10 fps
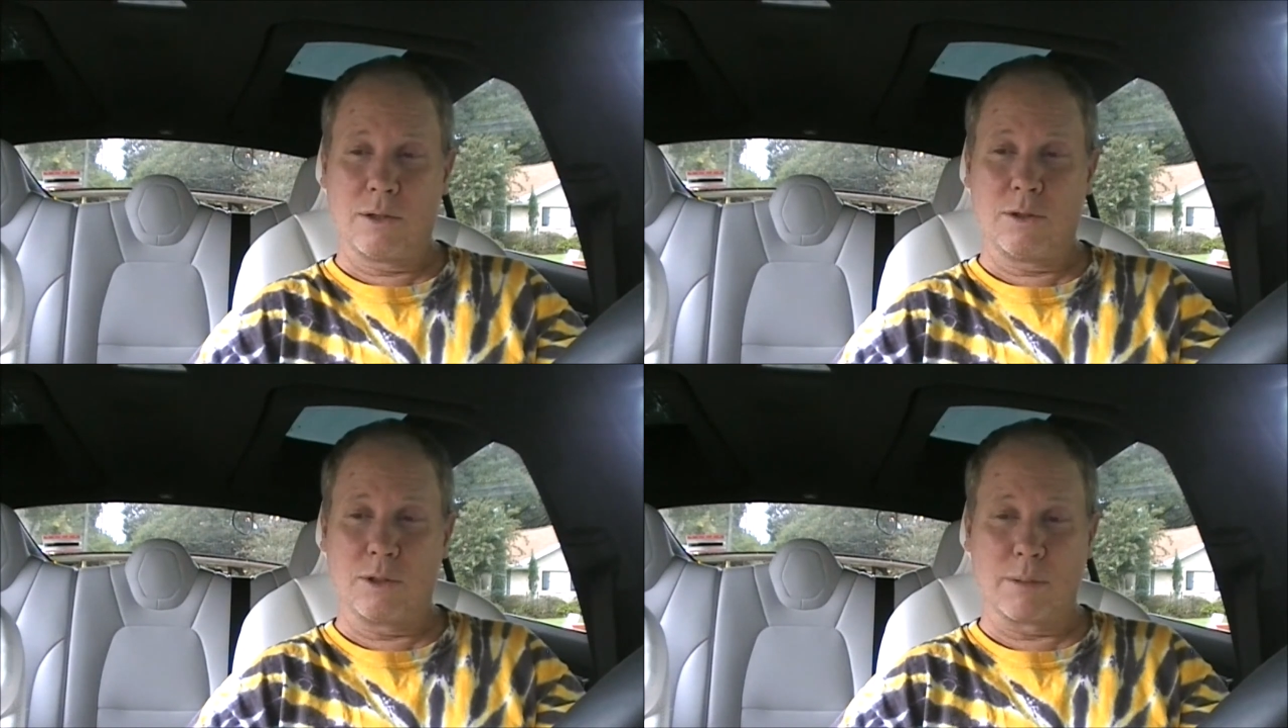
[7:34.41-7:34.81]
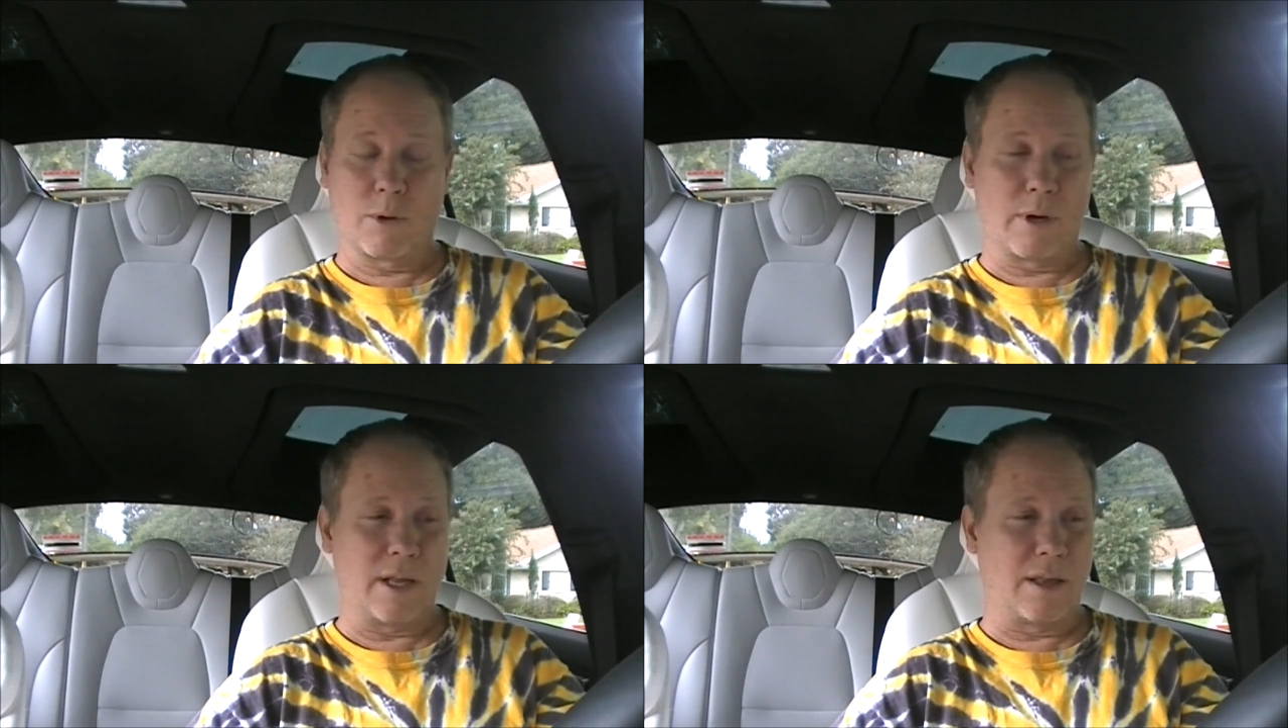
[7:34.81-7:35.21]
do some
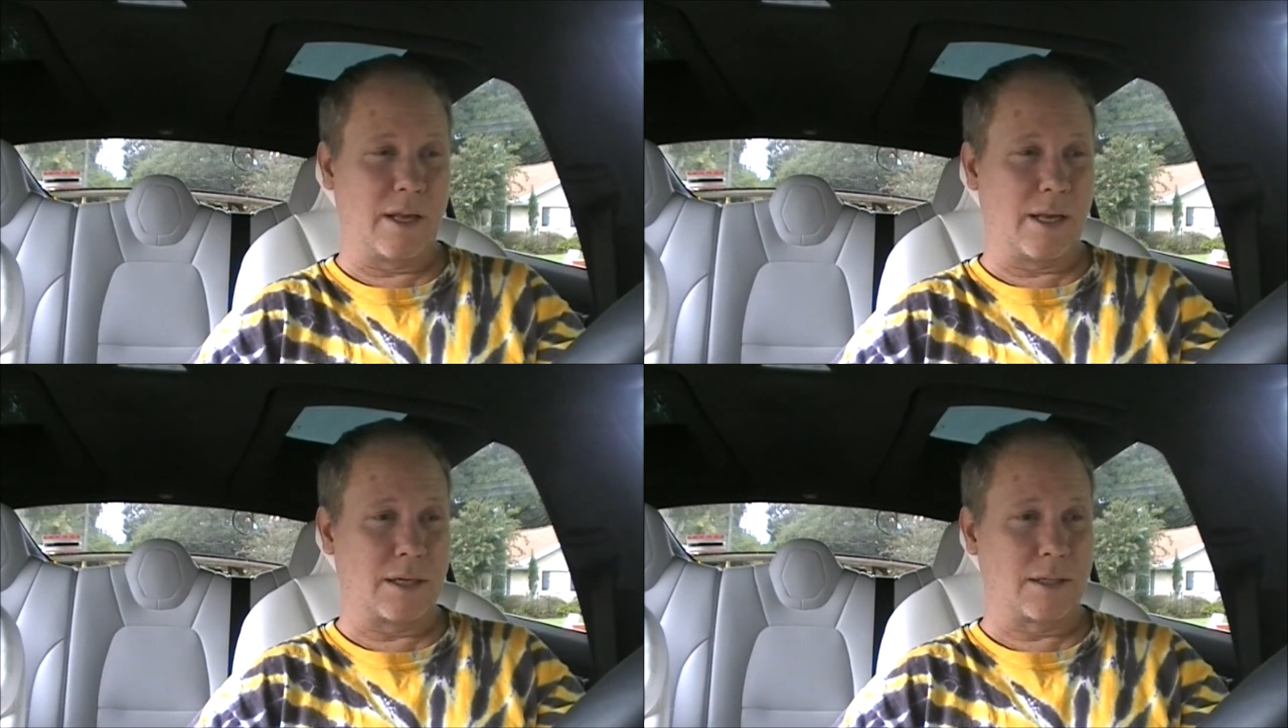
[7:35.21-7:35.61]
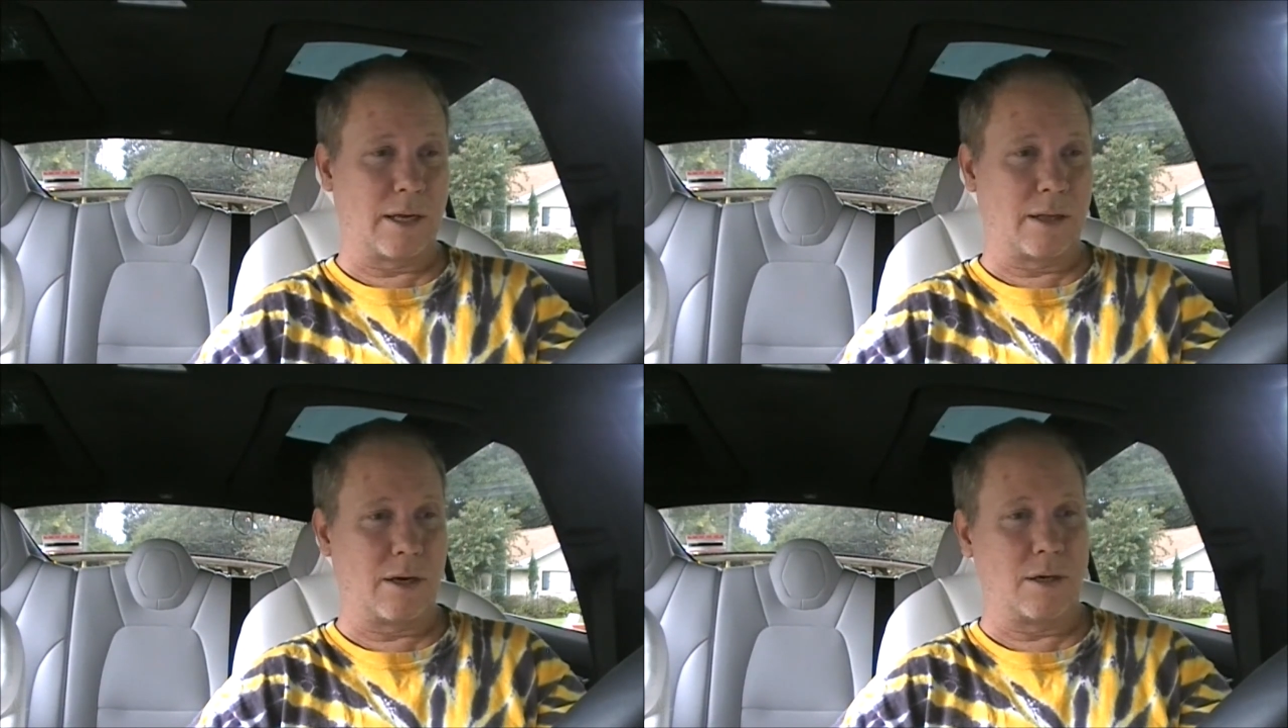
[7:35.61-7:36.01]
great things,
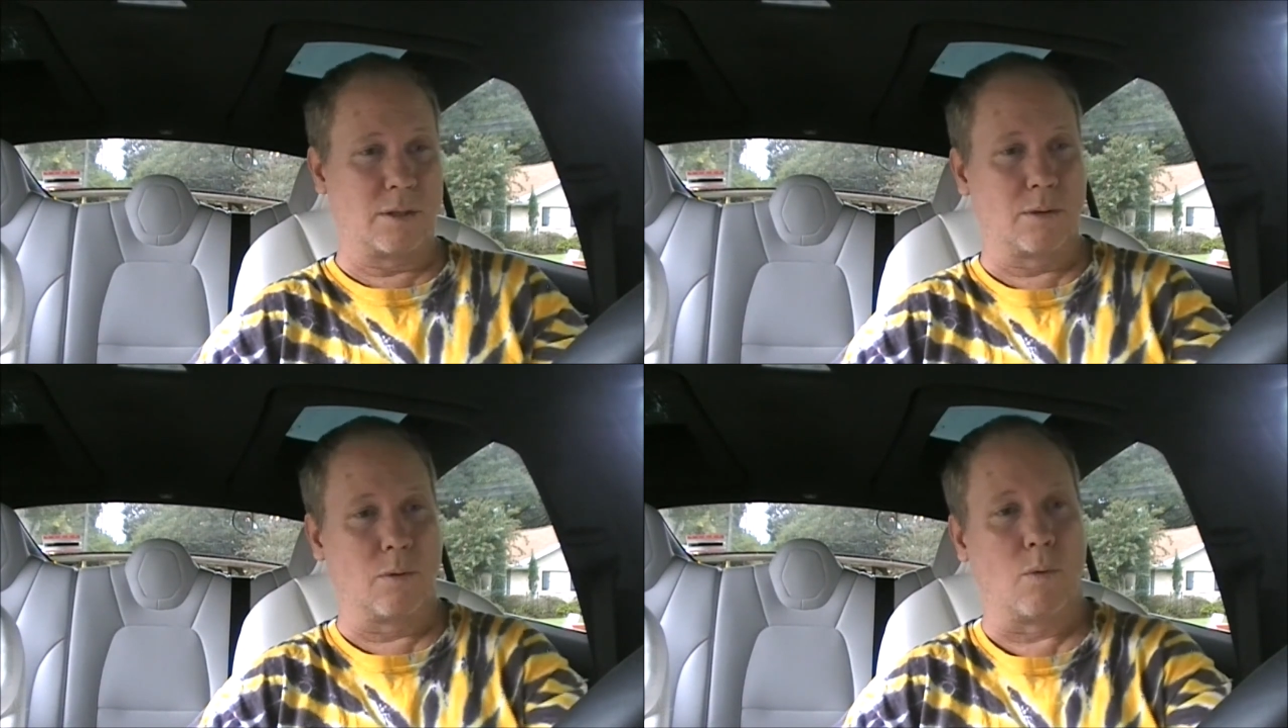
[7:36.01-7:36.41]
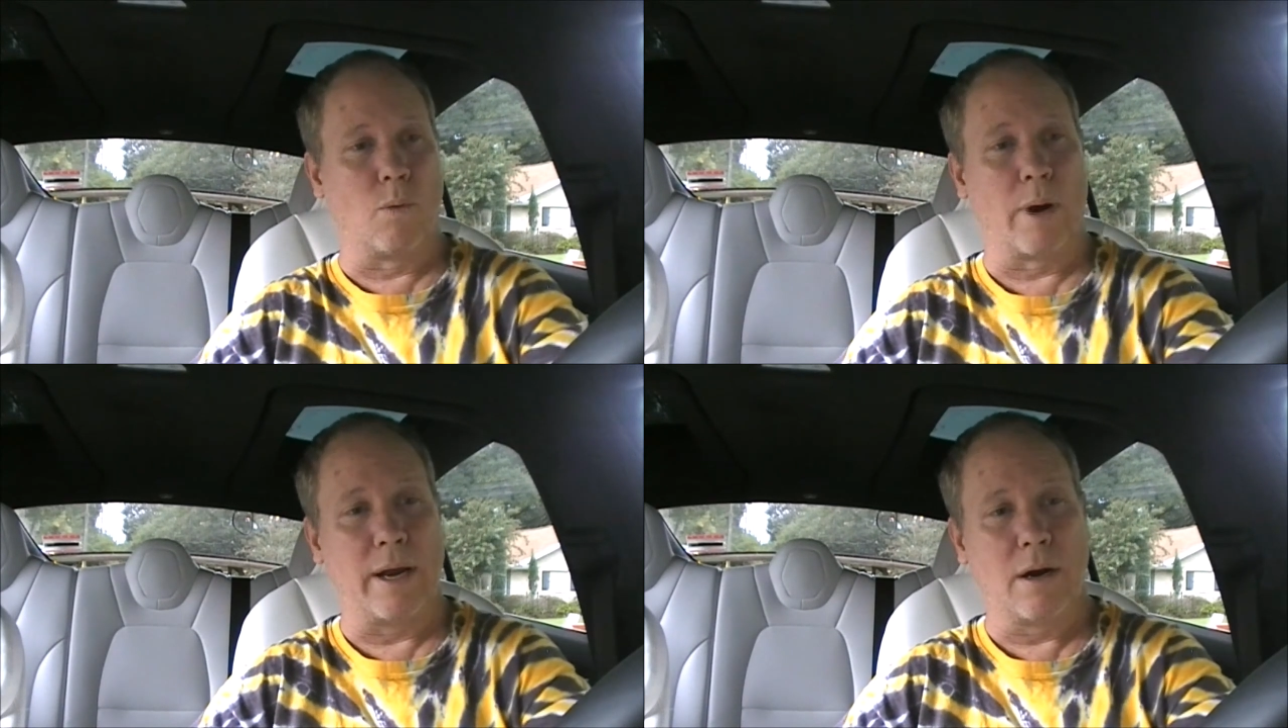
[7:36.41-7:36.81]
like there's
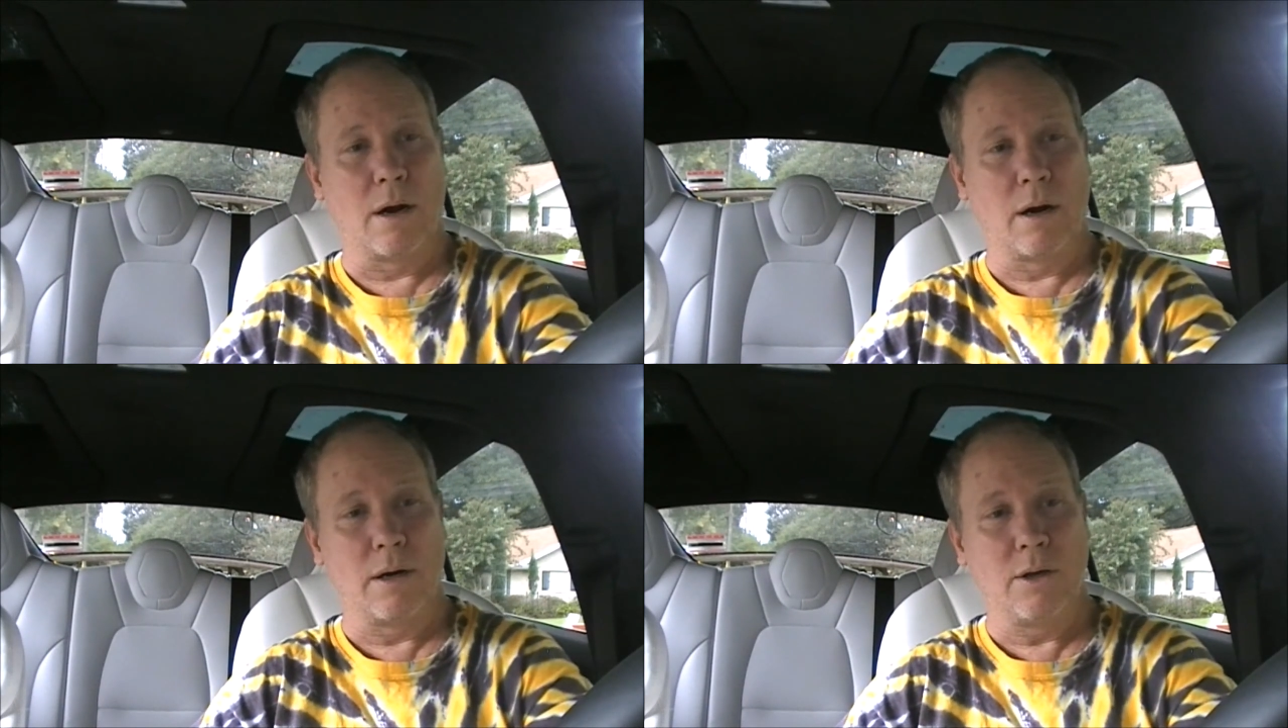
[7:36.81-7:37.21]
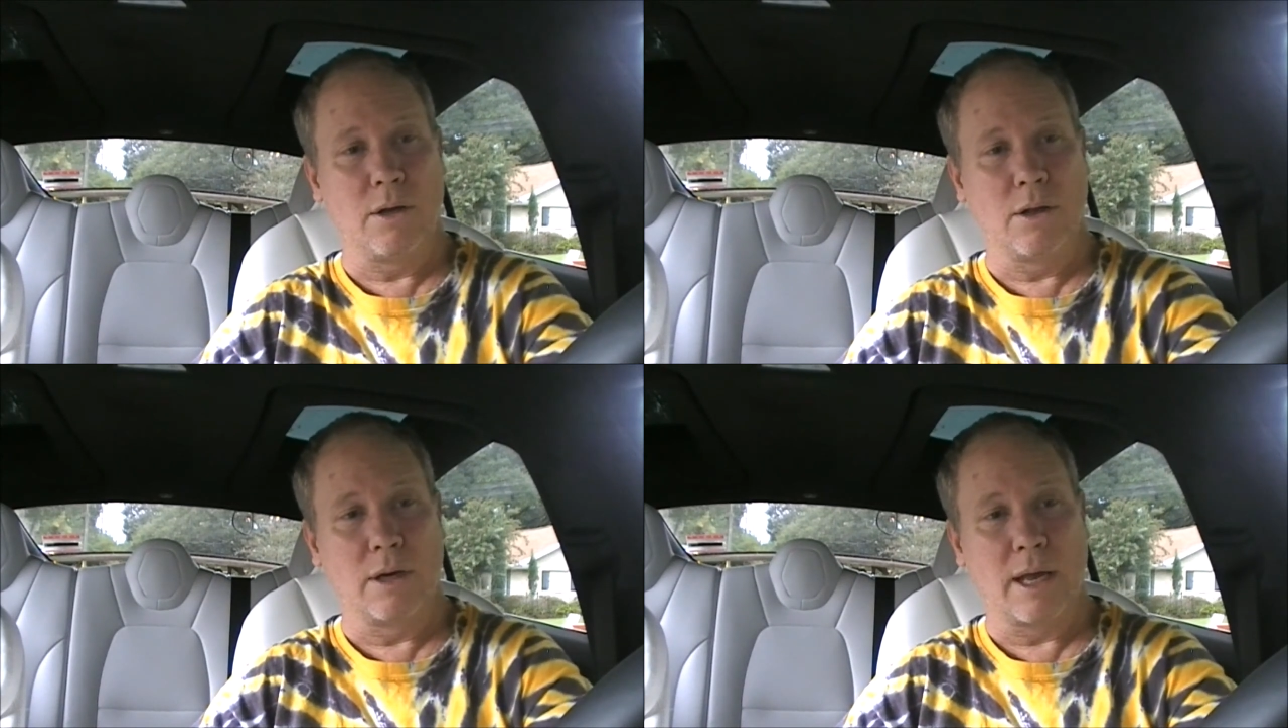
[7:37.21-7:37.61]
radar you
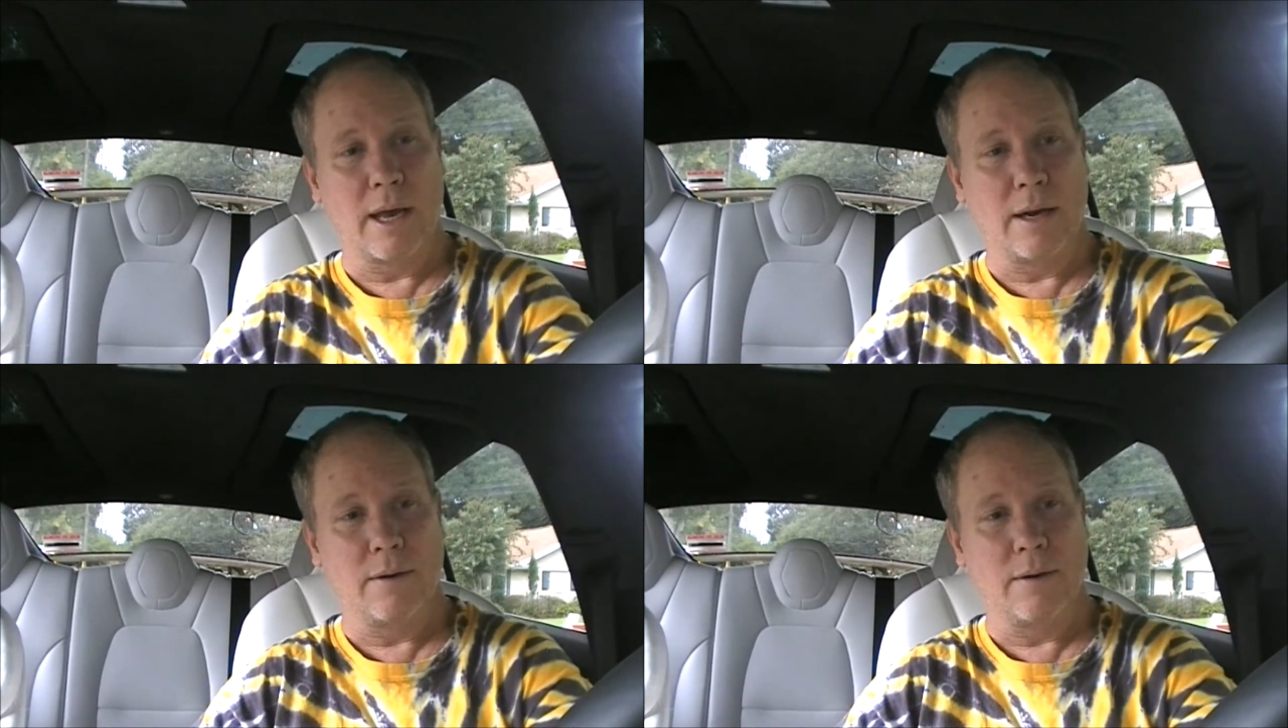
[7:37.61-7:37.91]
can look at.